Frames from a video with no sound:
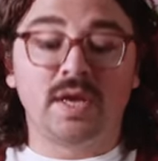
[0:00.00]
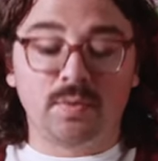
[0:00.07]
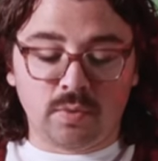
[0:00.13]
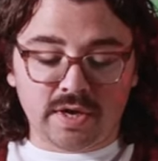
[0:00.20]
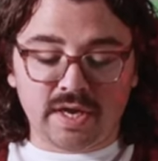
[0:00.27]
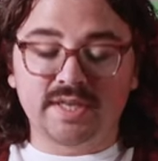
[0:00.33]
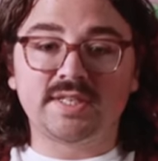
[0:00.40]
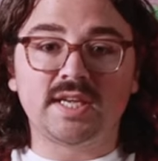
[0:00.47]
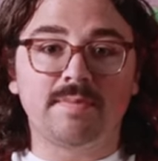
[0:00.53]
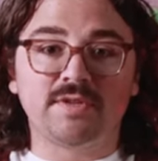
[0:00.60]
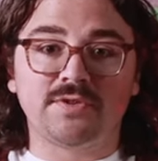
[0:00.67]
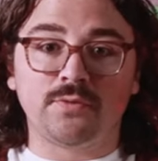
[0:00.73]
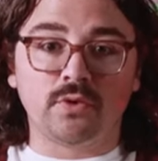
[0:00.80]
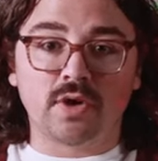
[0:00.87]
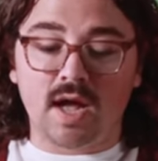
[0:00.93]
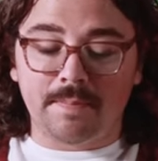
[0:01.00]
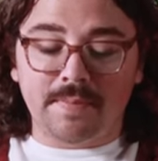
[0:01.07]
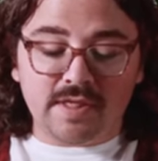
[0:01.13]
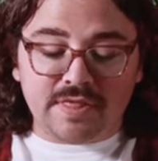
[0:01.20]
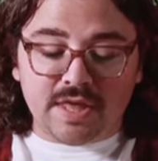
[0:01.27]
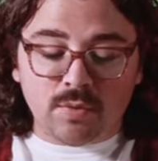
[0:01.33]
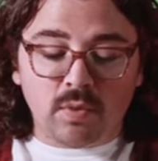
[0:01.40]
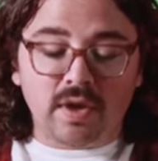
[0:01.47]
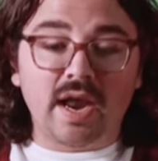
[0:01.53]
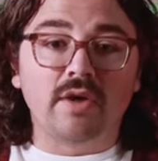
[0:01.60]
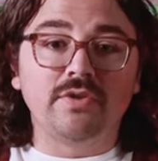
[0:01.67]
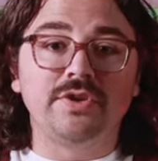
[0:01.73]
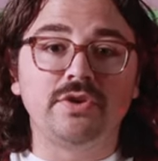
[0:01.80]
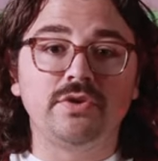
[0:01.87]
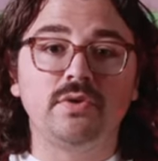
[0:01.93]
And we're going to set this full cupping. Then what
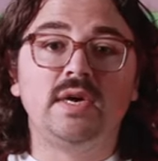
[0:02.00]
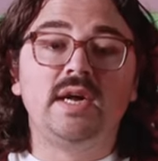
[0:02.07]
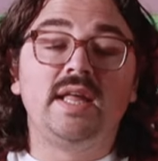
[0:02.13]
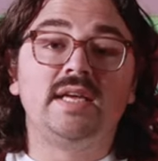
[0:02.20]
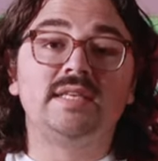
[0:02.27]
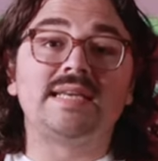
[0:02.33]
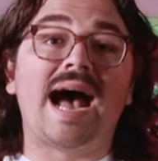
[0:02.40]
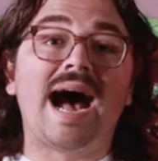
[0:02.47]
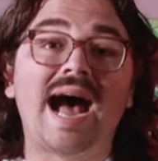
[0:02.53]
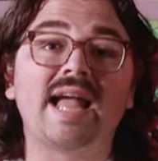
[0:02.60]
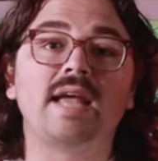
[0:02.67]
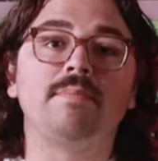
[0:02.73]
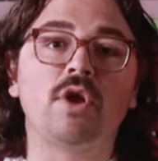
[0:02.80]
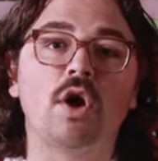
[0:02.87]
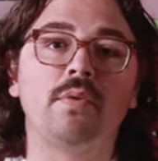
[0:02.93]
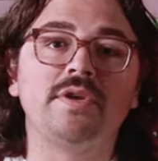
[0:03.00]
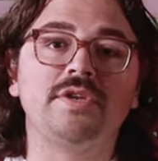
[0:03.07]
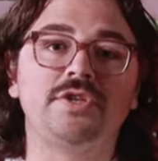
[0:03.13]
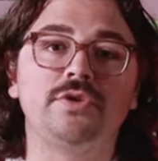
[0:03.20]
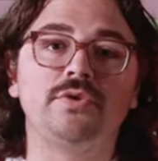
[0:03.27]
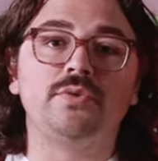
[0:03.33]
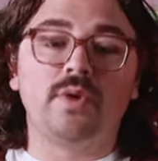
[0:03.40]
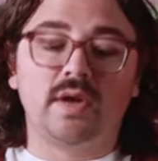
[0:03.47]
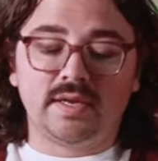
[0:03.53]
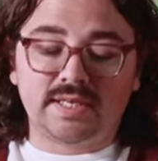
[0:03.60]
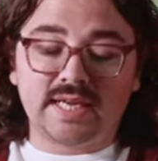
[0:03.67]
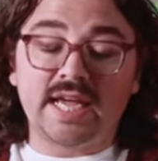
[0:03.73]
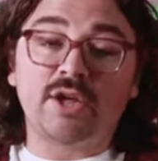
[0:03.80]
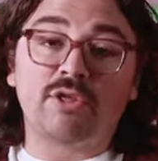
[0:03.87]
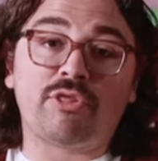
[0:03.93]
I'll do is I am going to
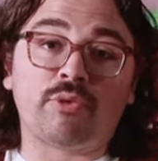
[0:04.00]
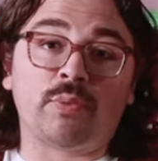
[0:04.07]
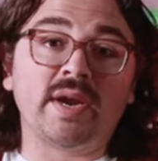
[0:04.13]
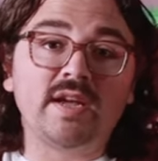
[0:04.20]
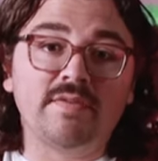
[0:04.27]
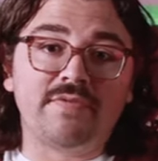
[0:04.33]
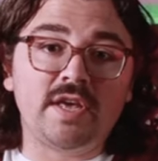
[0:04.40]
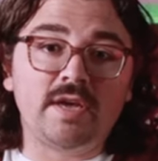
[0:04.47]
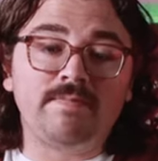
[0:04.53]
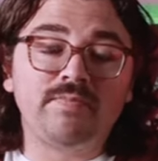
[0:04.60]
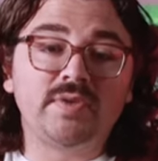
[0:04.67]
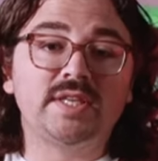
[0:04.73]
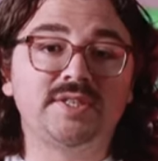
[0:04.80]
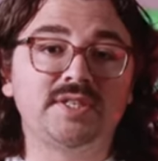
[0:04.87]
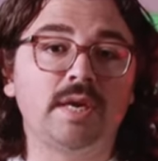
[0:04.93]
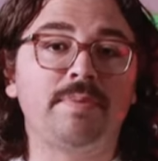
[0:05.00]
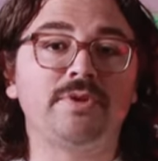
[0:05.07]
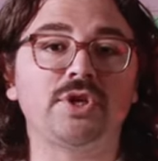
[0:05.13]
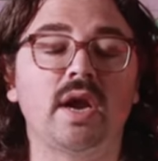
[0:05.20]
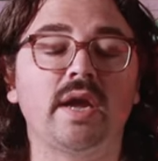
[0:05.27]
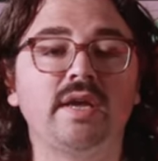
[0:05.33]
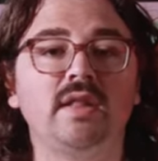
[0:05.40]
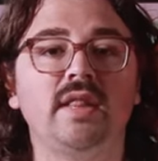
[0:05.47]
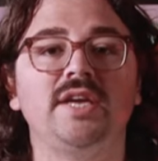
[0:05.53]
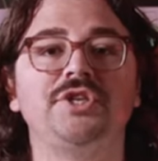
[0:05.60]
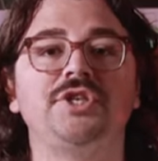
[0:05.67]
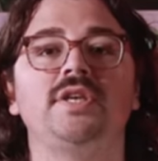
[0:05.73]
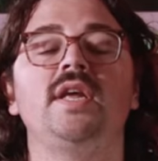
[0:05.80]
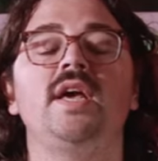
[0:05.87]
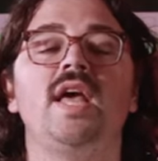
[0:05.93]
take 3 of them and set up a
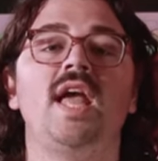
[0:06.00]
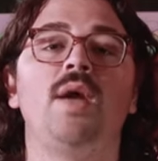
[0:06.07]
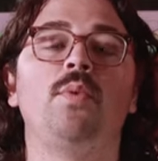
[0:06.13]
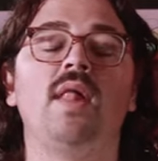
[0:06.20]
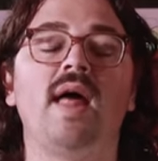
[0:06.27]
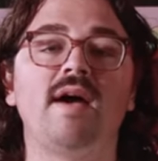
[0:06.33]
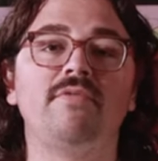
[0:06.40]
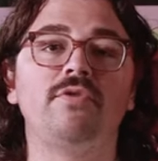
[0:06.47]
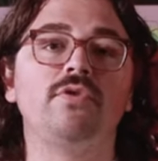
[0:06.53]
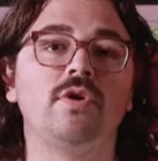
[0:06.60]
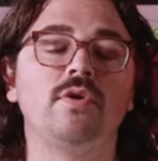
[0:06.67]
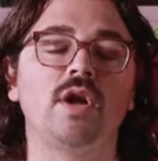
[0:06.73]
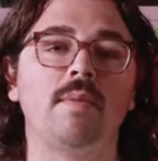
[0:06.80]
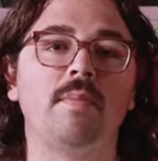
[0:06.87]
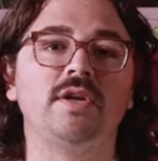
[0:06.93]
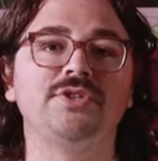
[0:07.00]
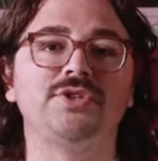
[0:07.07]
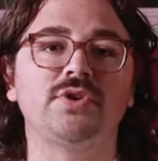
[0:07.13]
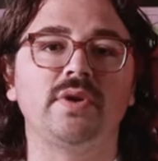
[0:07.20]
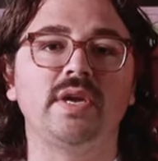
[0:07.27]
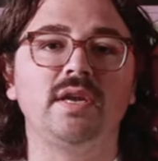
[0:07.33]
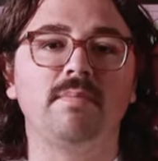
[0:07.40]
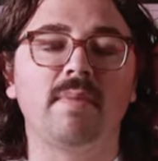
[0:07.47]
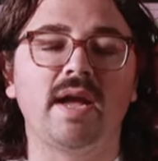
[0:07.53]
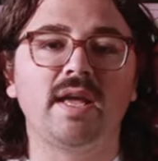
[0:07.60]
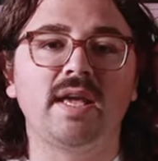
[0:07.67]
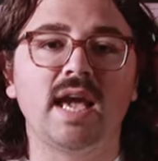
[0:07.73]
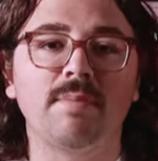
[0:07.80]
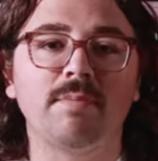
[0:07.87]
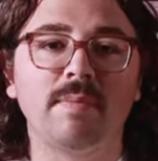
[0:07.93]
triangulation, and we'll have Hugo come on screen, my
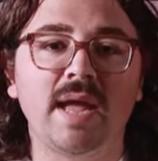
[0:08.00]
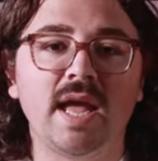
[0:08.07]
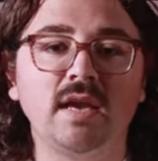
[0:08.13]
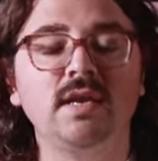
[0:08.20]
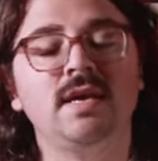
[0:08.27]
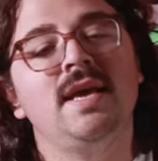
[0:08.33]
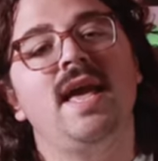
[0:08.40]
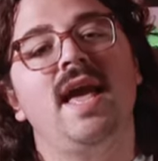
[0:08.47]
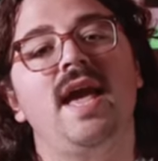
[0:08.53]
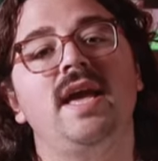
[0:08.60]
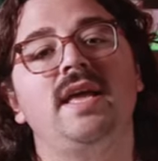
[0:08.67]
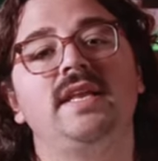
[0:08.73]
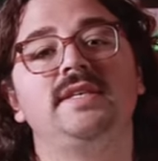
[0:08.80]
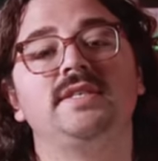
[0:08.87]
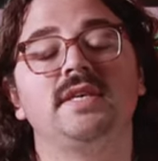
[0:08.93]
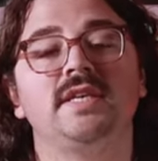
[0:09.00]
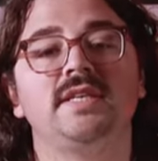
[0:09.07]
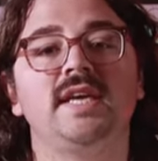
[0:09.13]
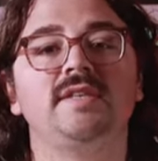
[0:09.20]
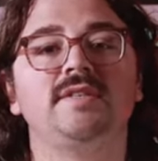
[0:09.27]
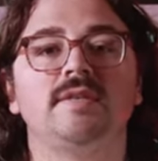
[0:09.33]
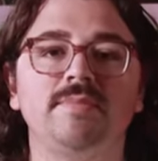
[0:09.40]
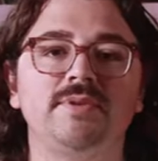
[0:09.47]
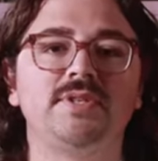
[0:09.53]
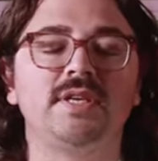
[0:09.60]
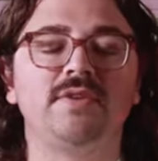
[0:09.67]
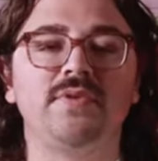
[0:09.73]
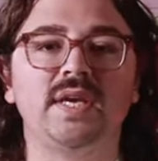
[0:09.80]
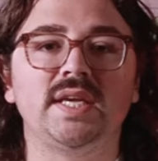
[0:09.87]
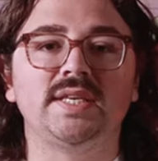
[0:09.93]
cameraman, and he's going to taste them and
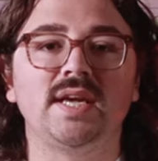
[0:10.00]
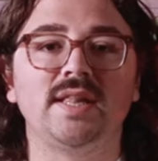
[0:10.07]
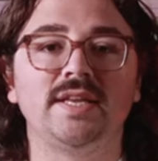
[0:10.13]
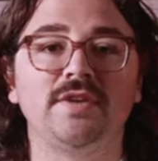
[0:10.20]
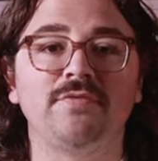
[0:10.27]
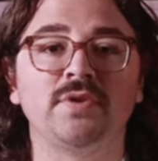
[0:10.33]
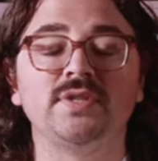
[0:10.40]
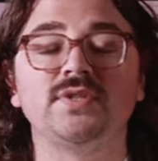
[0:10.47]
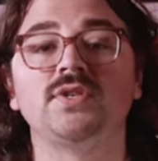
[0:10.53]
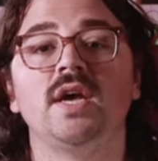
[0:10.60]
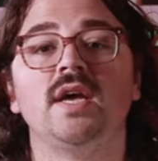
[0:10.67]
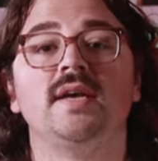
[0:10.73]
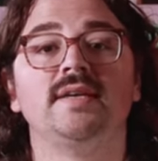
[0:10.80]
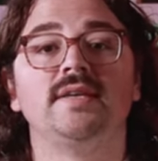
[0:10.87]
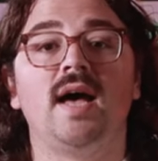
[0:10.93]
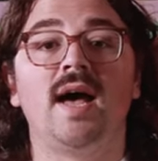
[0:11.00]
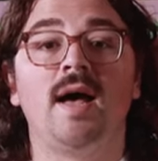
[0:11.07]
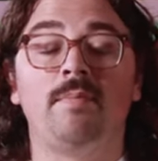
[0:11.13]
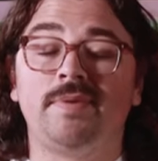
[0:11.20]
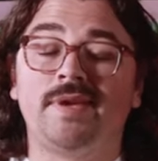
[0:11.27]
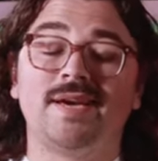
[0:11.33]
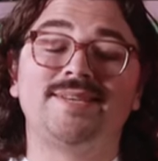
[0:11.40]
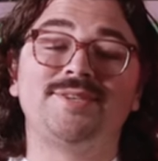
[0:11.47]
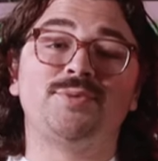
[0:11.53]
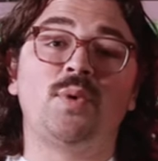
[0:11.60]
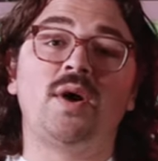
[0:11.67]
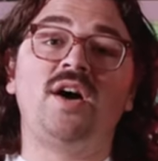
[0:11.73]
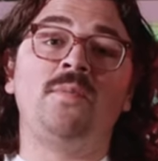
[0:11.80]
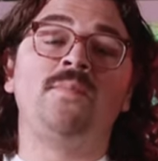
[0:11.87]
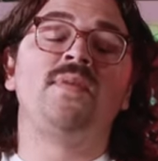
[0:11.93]
see if he can tell a difference. Because
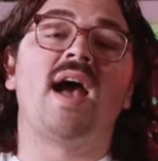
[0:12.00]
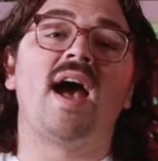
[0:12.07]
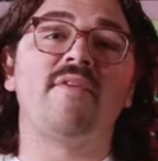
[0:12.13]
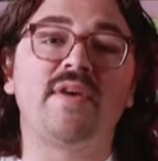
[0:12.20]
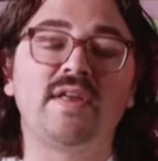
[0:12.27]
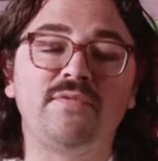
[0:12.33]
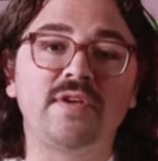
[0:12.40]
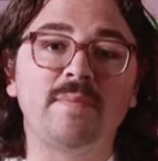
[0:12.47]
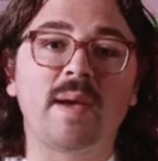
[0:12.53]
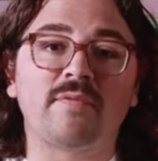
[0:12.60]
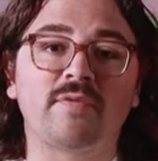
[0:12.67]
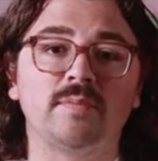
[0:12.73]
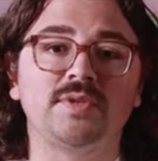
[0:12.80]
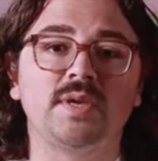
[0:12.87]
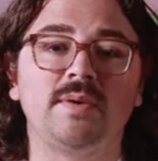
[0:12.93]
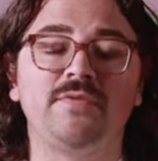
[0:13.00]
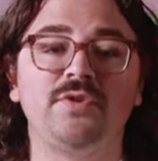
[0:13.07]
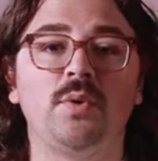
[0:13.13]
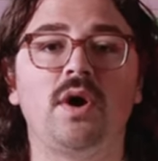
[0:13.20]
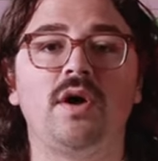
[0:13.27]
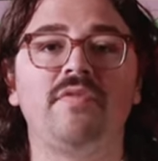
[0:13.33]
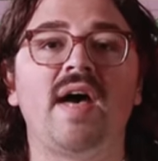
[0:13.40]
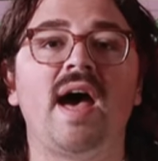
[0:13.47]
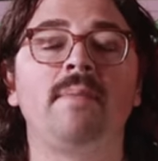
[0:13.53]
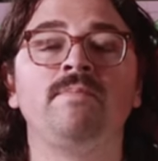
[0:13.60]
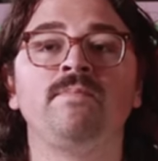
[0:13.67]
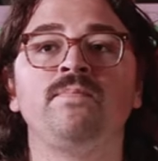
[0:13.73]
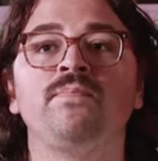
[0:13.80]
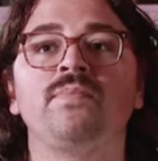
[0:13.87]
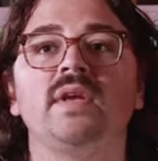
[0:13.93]
I've had feedback from some of you all
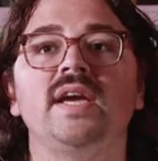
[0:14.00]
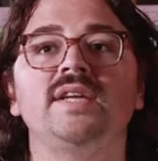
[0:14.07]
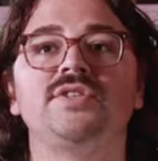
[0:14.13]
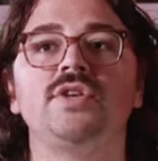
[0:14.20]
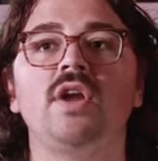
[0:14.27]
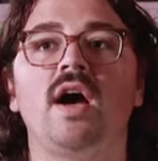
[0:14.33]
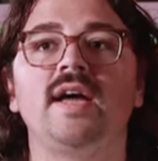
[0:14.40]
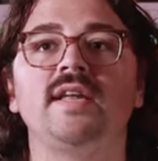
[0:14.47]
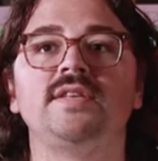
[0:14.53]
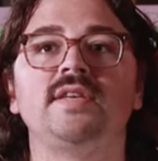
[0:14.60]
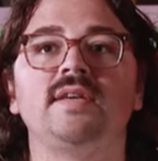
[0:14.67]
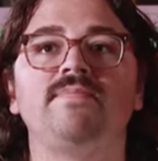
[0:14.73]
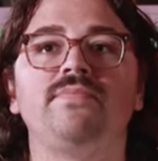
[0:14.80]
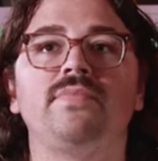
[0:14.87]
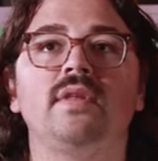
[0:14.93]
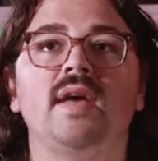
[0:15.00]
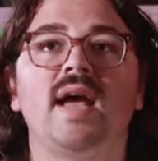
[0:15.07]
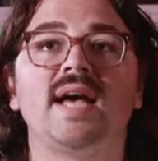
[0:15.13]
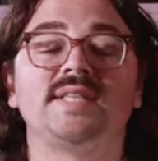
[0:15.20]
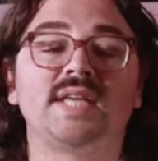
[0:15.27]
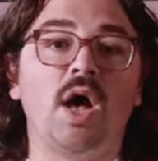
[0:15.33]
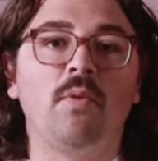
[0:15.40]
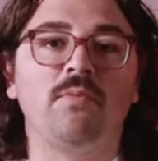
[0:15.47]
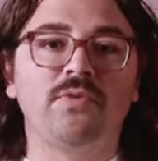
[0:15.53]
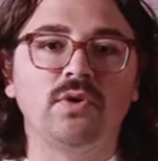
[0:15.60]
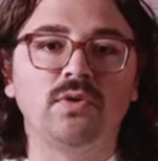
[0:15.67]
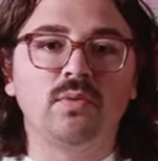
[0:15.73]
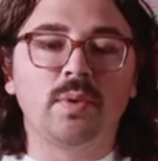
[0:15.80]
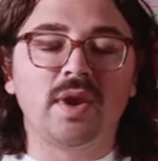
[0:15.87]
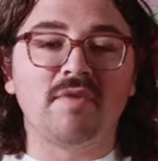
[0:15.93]
that it's not as
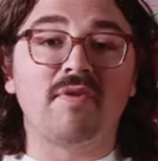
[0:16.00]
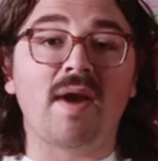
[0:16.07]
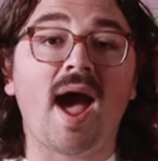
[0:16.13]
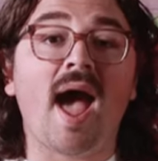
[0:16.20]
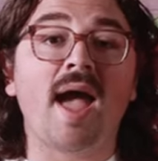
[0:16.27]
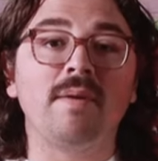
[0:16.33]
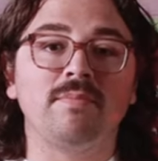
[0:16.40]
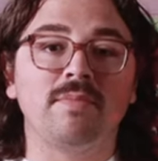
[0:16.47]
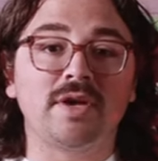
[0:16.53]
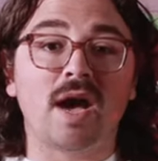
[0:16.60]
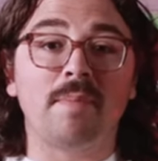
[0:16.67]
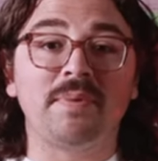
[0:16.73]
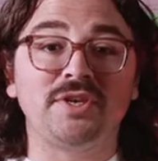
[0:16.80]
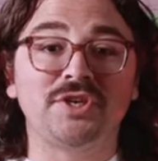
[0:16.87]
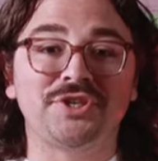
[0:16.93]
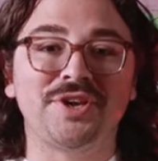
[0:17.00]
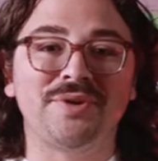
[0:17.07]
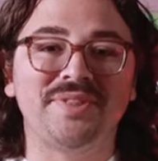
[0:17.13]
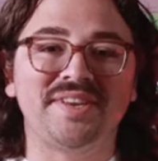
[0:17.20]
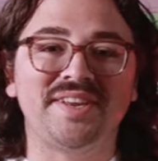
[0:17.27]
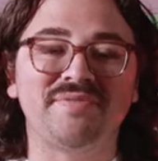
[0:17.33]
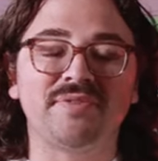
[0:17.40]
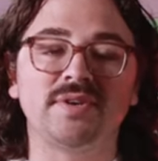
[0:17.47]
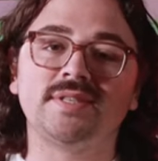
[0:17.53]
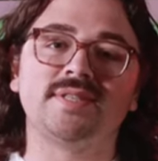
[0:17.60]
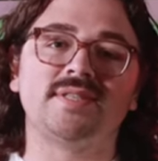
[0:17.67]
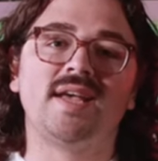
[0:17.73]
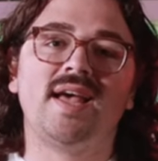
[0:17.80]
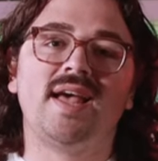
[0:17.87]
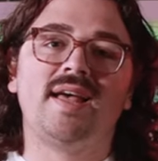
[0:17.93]
helpful whenever I'm cupping to show the
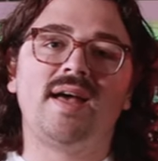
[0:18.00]
difference.